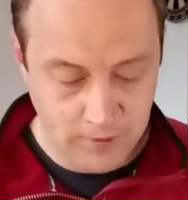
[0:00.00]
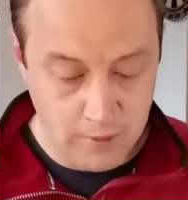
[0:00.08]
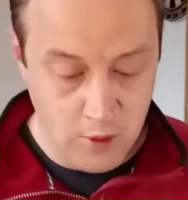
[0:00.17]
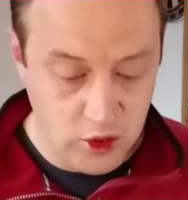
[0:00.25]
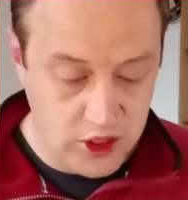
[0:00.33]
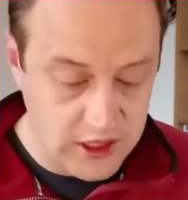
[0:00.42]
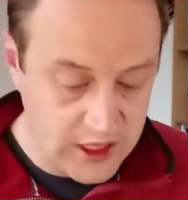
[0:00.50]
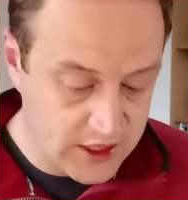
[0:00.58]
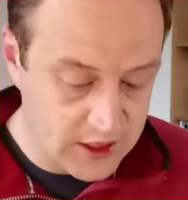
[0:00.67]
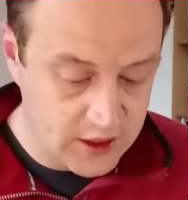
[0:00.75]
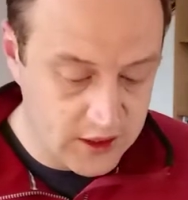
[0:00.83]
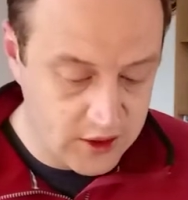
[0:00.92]
Moses
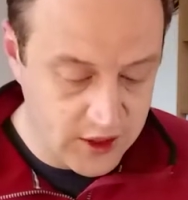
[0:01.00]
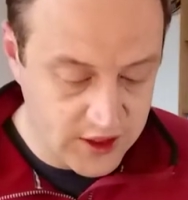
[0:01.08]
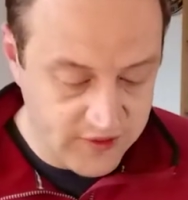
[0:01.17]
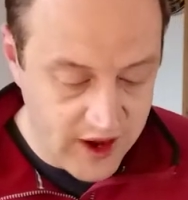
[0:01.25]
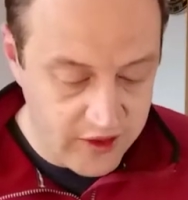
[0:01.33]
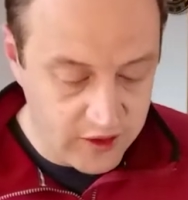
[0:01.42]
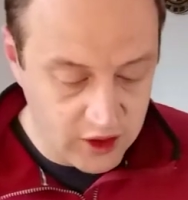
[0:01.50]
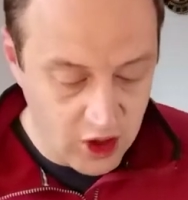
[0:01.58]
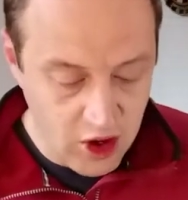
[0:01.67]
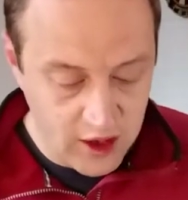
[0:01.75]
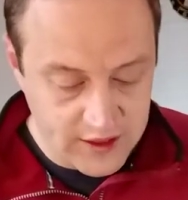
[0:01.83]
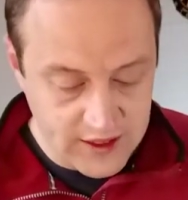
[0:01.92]
listened to his father in
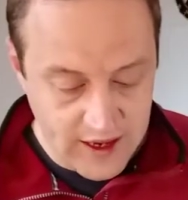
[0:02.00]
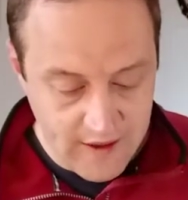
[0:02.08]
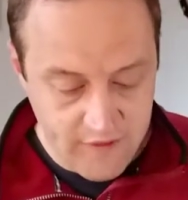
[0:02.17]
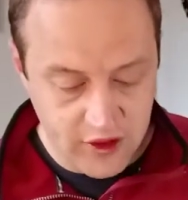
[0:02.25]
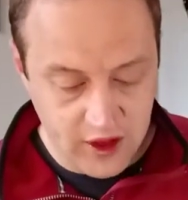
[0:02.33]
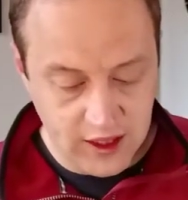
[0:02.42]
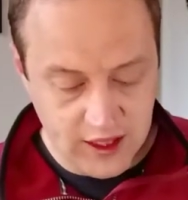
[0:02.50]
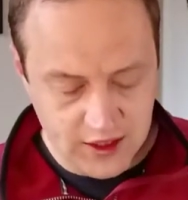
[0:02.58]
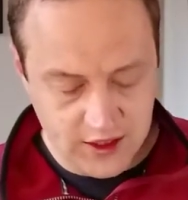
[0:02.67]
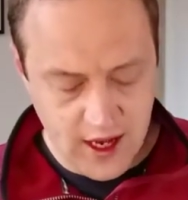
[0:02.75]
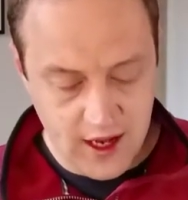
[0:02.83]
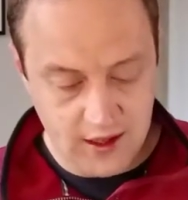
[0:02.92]
law and did everything he
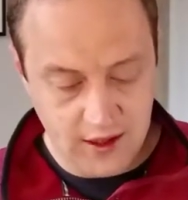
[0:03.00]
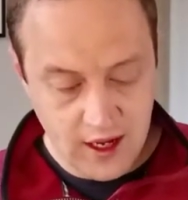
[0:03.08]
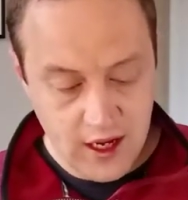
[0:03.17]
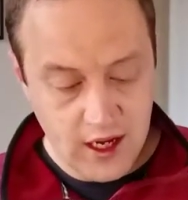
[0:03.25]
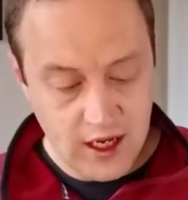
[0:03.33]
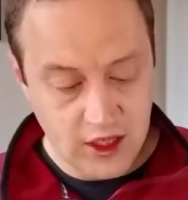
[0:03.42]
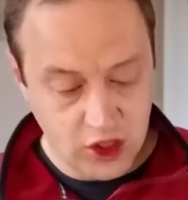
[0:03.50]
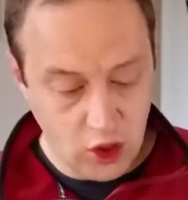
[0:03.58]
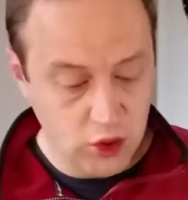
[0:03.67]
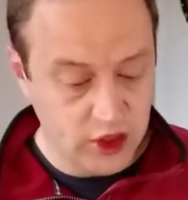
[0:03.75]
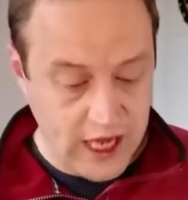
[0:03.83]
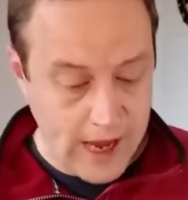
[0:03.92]
said. He
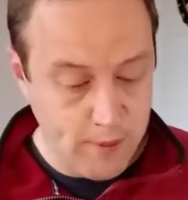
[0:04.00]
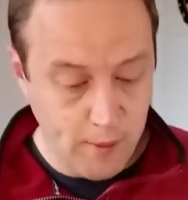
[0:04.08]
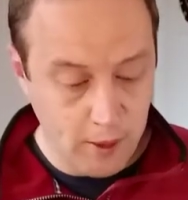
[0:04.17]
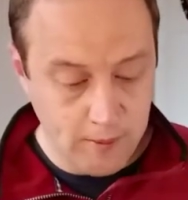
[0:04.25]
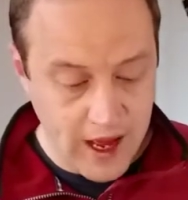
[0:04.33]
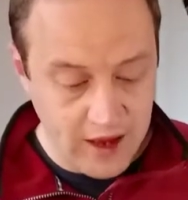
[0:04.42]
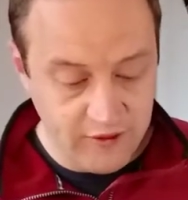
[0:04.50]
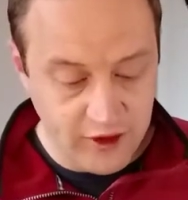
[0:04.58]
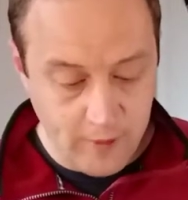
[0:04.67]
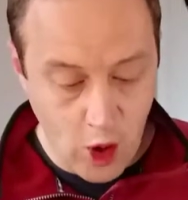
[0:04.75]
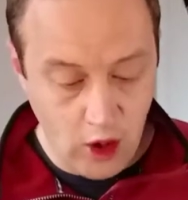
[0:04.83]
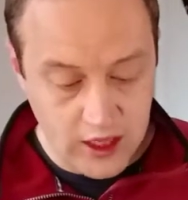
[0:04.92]
chose capable men from
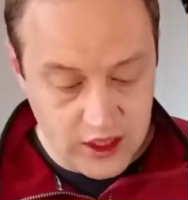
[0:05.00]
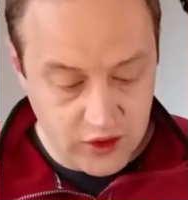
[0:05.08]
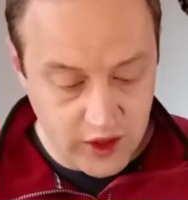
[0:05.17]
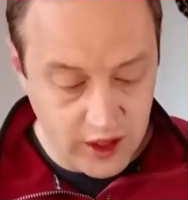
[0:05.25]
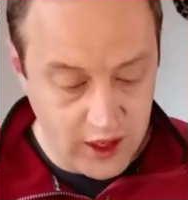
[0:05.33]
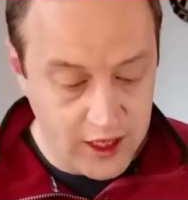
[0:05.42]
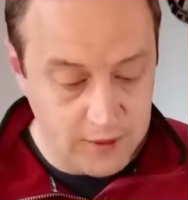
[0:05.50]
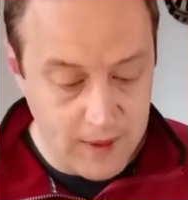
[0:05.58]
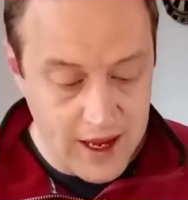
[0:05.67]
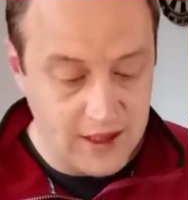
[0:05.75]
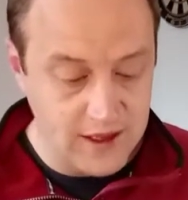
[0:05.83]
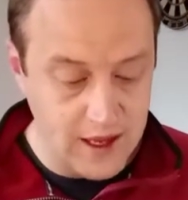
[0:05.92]
all Israel and
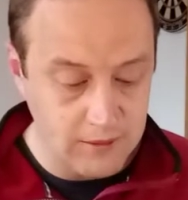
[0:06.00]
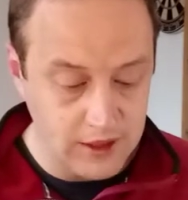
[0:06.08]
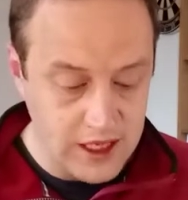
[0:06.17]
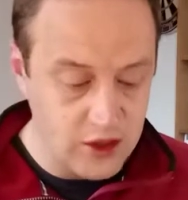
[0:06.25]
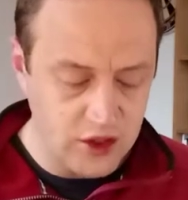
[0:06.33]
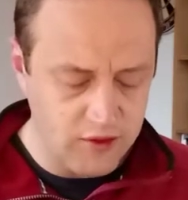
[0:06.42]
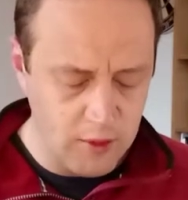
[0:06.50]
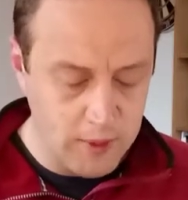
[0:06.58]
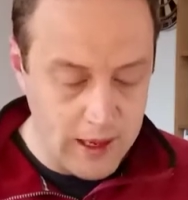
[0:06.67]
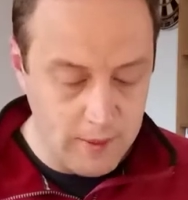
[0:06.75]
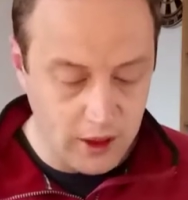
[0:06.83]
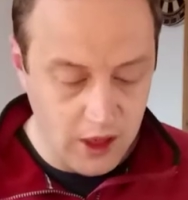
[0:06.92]
made them leaders of the
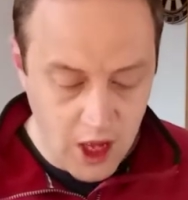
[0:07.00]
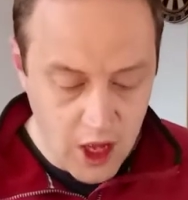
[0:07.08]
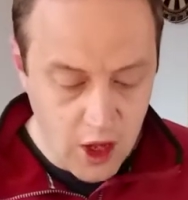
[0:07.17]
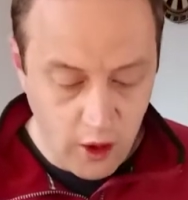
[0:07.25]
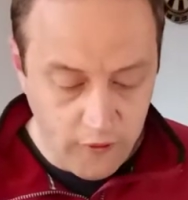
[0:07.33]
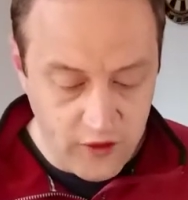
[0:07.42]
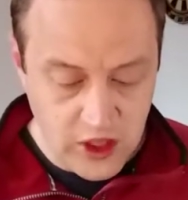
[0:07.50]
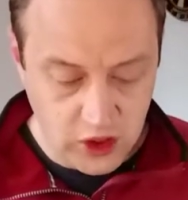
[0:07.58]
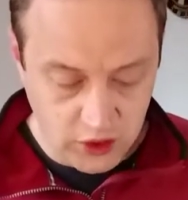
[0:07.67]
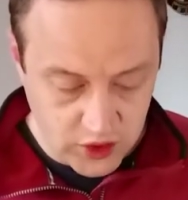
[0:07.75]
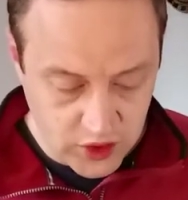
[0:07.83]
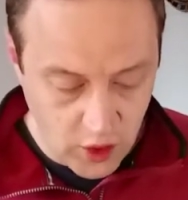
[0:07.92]
people,
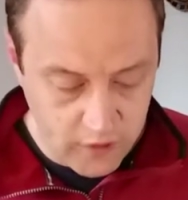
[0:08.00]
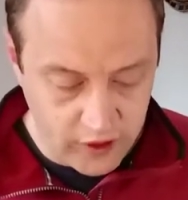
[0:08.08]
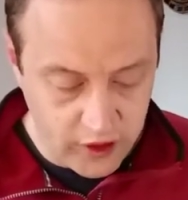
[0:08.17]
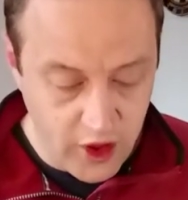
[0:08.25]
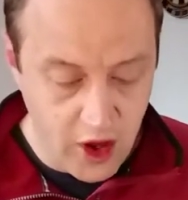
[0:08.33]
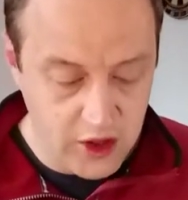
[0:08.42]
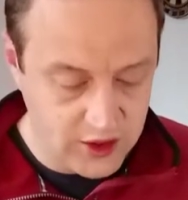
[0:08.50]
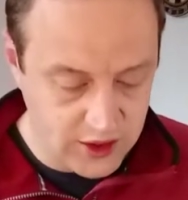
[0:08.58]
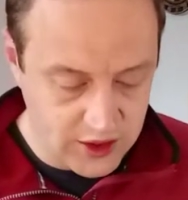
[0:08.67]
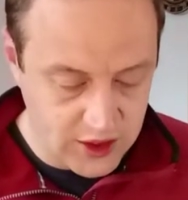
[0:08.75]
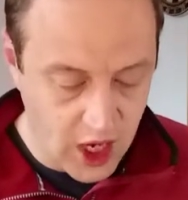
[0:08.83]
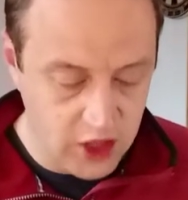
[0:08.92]
officials over
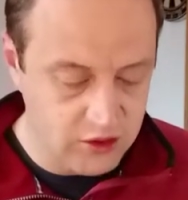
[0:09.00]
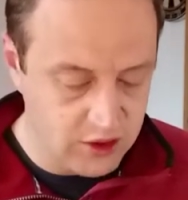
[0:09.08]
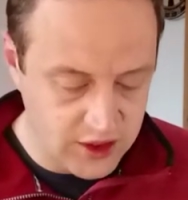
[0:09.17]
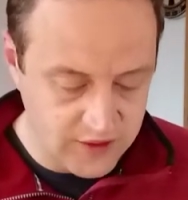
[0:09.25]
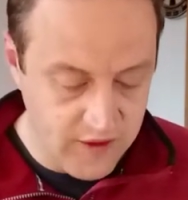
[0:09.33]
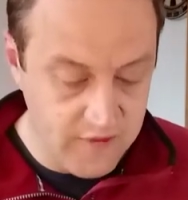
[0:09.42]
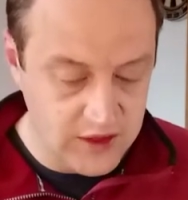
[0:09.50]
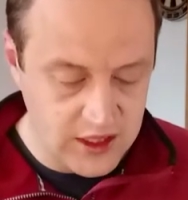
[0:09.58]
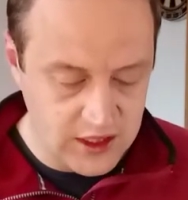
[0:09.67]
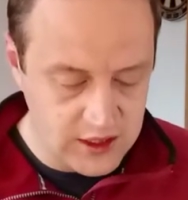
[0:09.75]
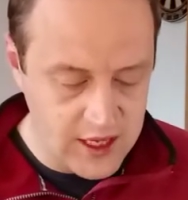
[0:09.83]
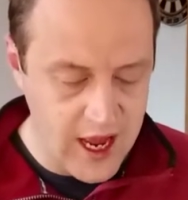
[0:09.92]
thousands, hundreds, fifties,
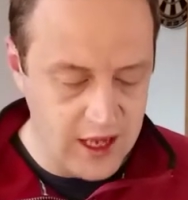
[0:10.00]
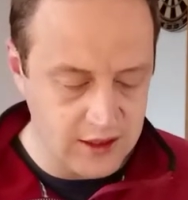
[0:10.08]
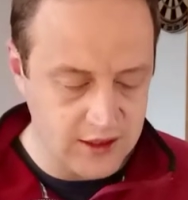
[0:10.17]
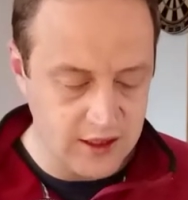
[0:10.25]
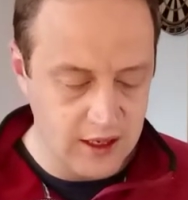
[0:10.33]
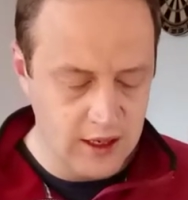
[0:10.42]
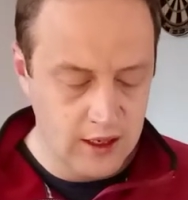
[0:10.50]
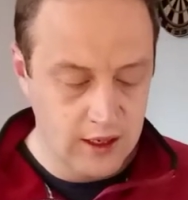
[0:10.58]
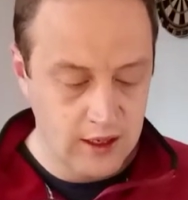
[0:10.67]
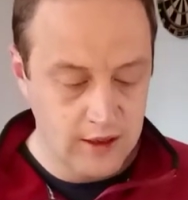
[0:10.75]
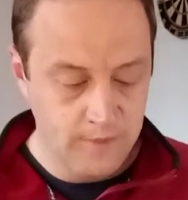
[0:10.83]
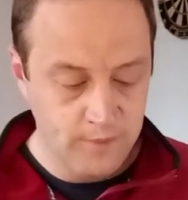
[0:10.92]
and tens.
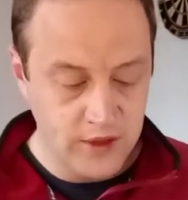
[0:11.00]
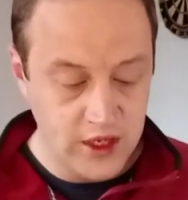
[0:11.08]
They